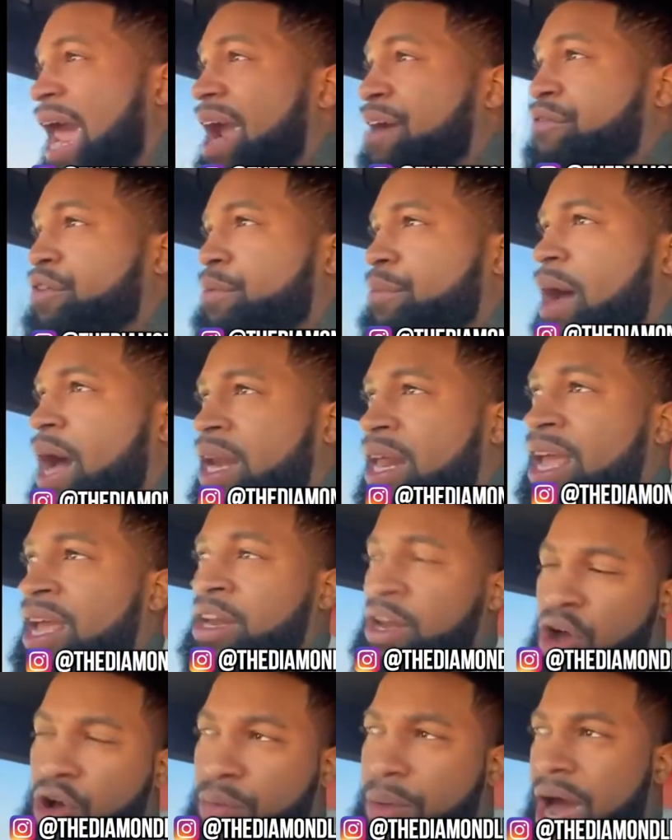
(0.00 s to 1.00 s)
Everybody,
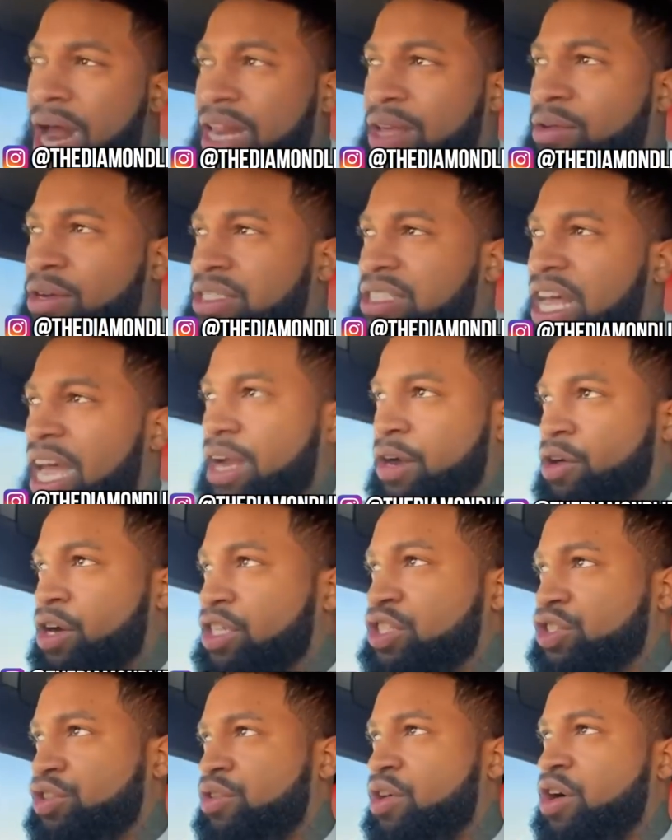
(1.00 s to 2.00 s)
nobody was like,
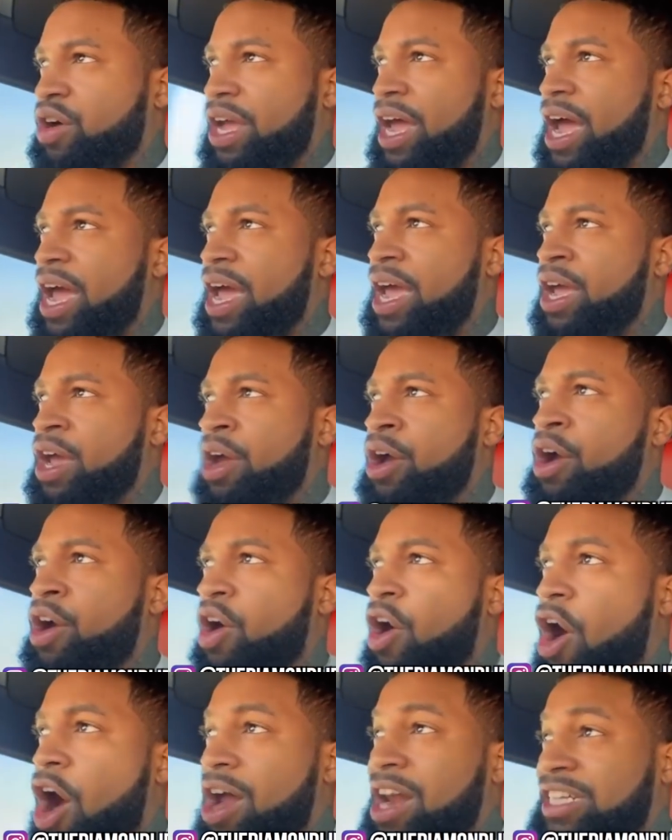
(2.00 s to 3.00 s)
Chris, you okay?
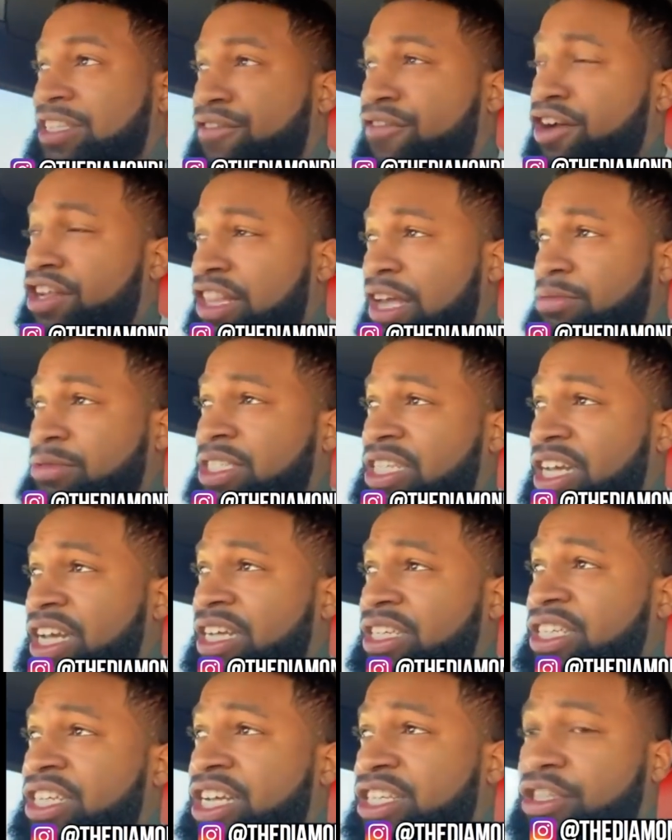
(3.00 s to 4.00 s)
Oh, that's fucked up.
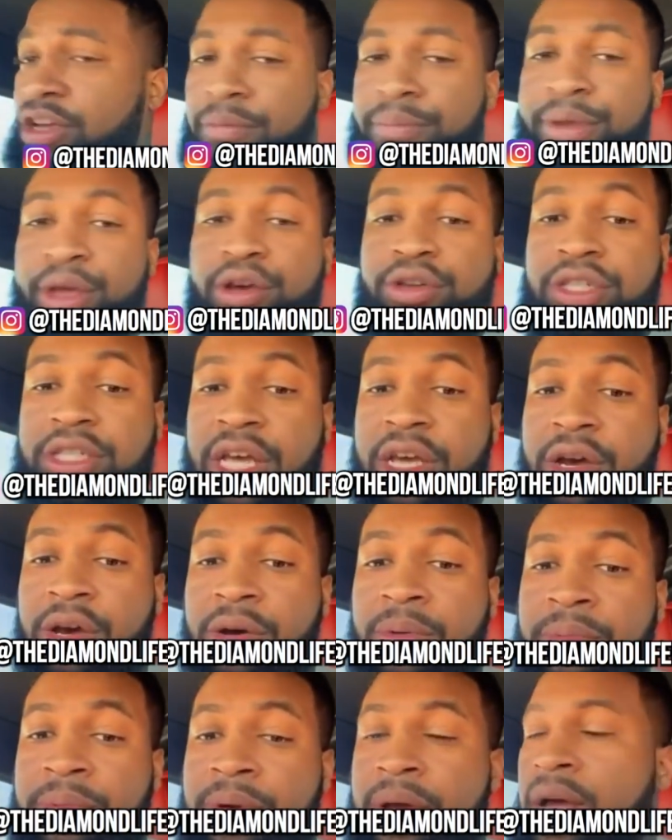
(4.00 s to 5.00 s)
She's abusing
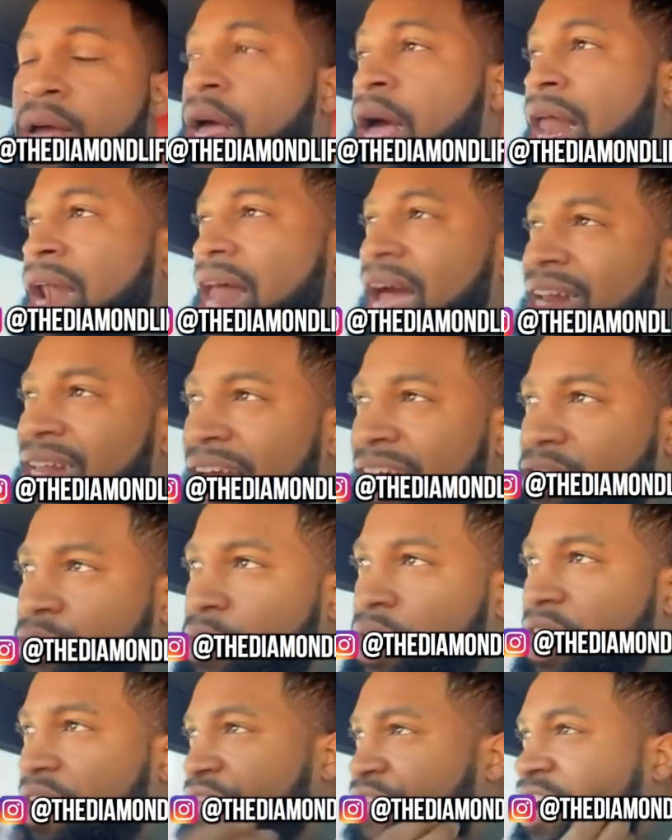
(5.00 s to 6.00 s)
him. Like, that's
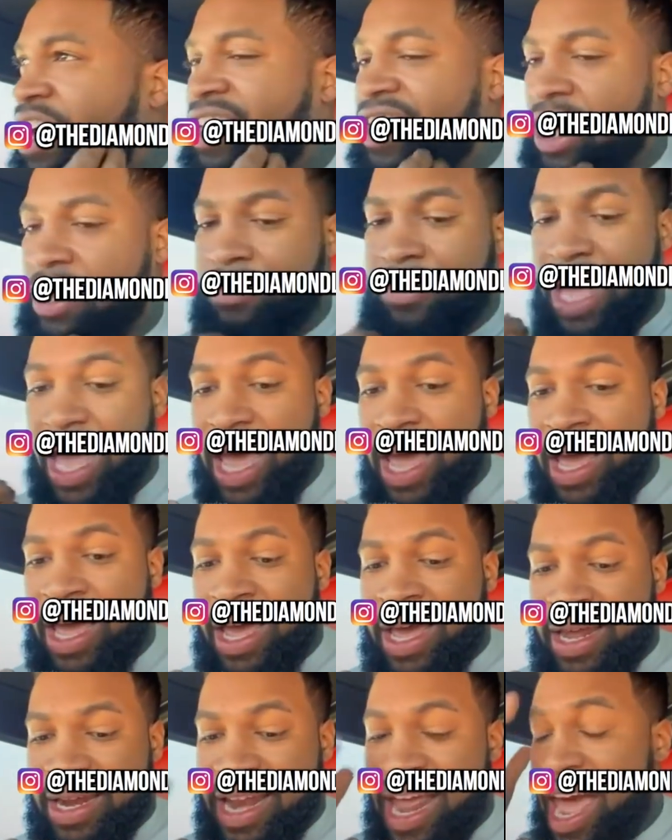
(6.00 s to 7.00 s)
really fucked up that
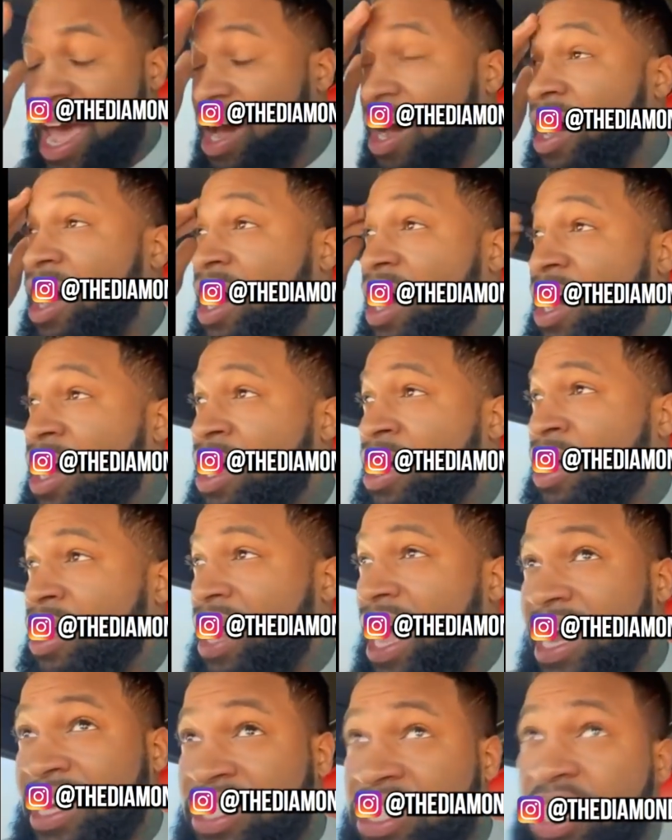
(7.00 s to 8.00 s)

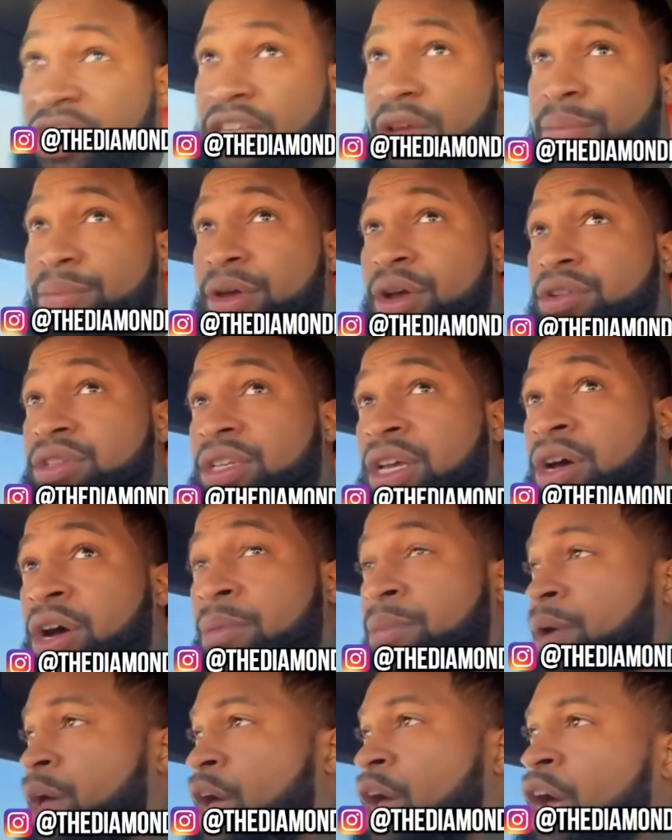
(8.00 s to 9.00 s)
she's abusing
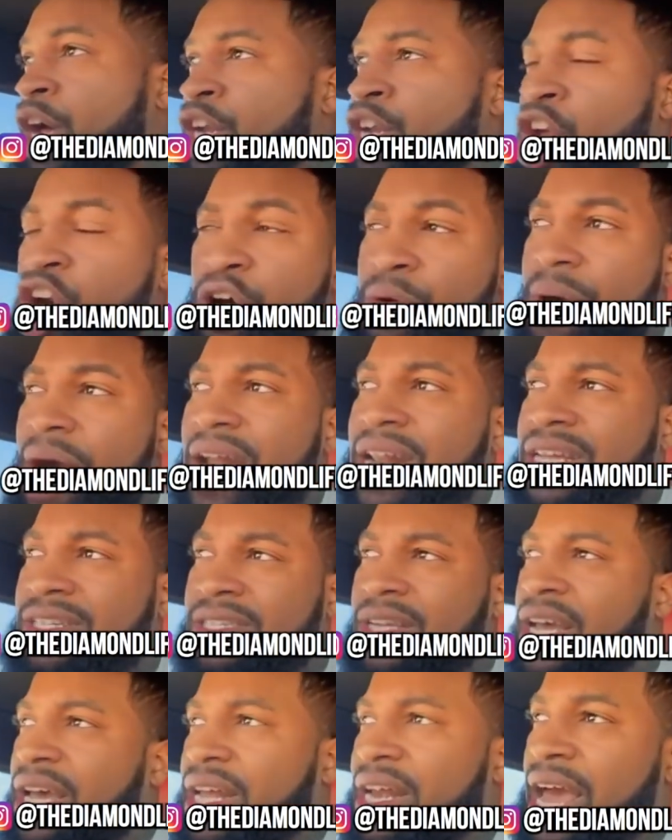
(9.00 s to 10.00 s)
him. Nobody
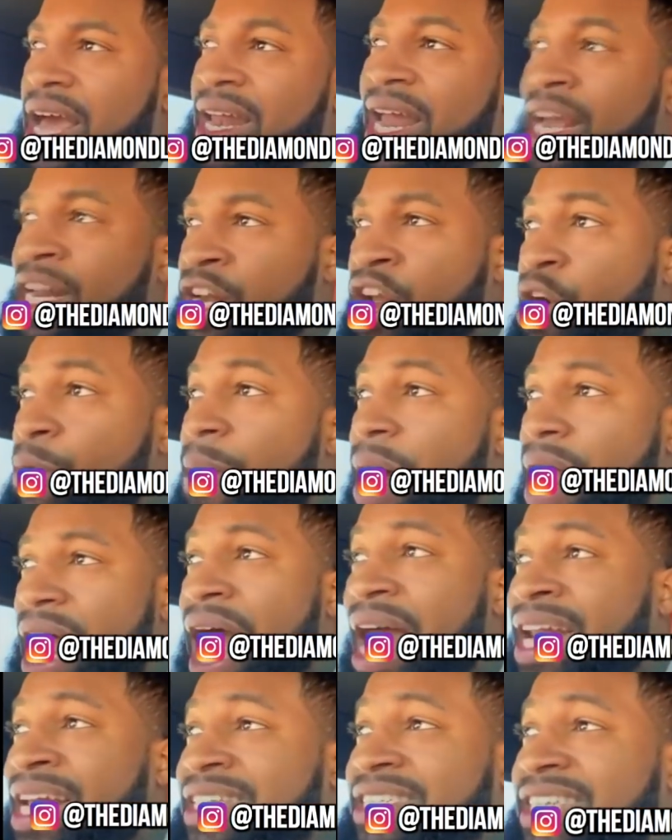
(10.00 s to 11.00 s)
said that. Like, nobody.
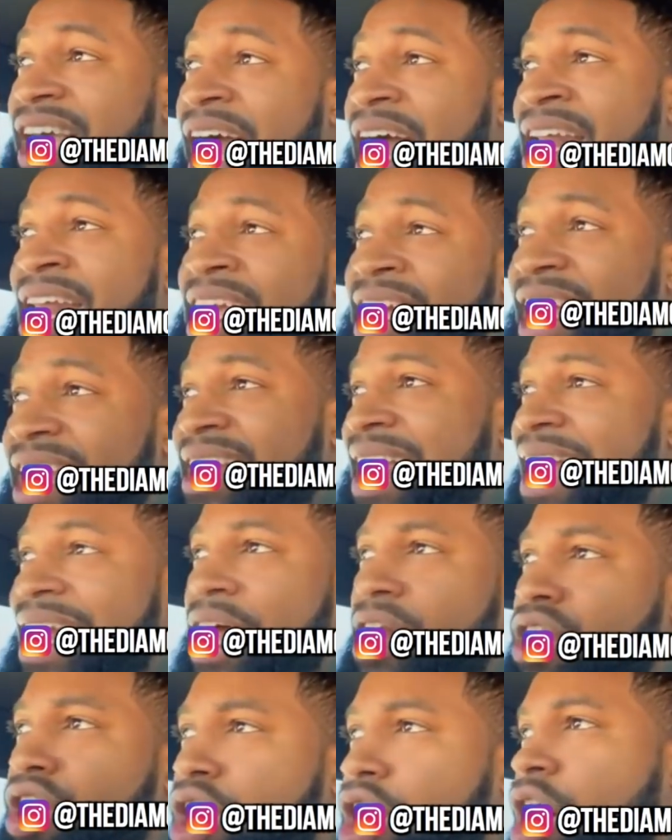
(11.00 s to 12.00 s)
I didn't get that
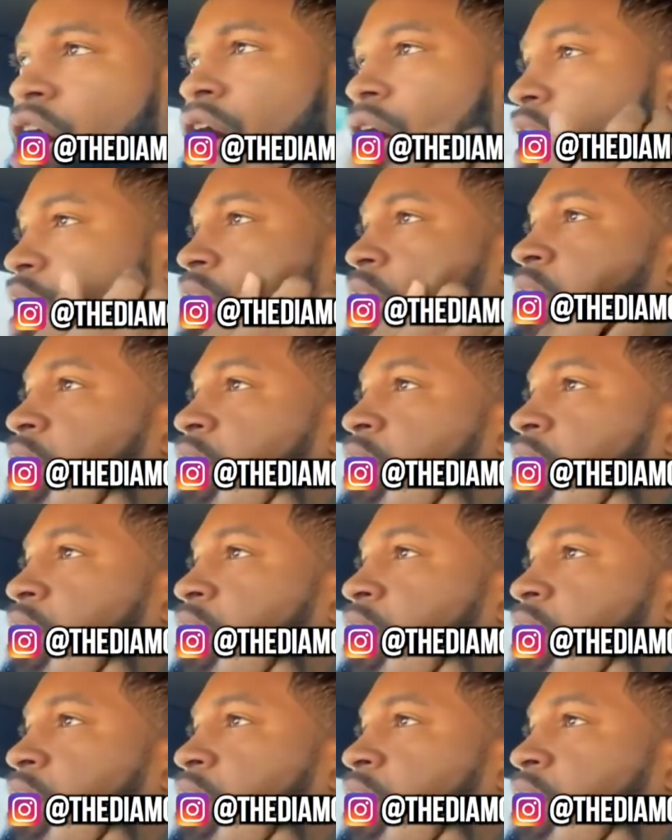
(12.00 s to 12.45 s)
at all.